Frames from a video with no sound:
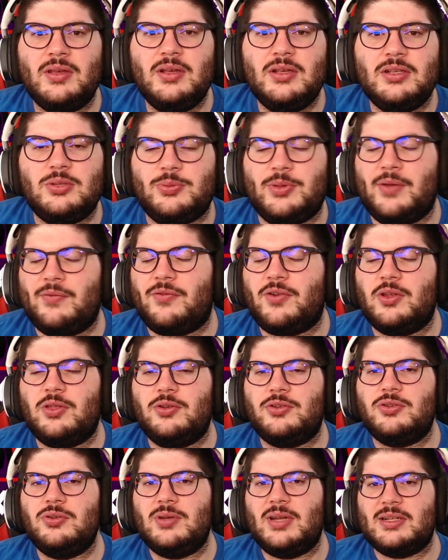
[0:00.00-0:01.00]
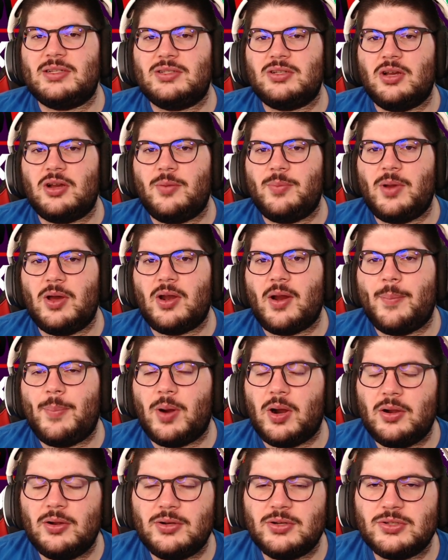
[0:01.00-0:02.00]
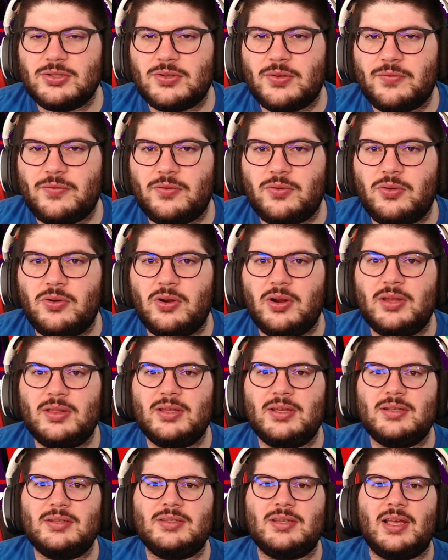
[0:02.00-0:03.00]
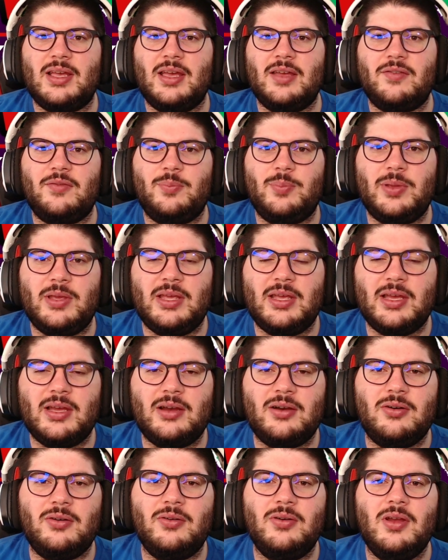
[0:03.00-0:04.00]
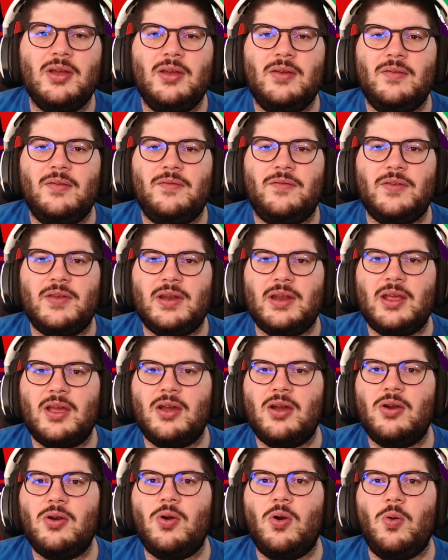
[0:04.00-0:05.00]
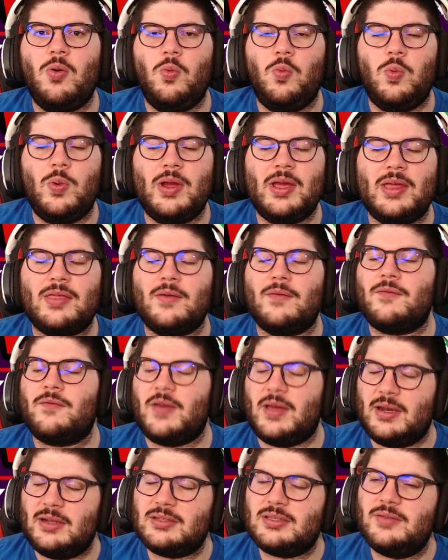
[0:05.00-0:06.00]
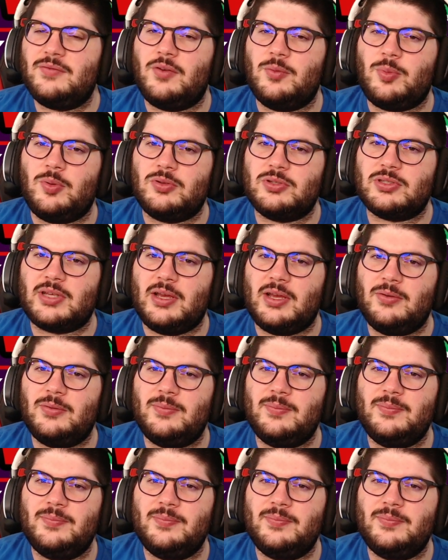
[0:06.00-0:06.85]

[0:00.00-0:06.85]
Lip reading: So without further ado, let's talk about our partners for this FPL video with Fantasy Football Scout.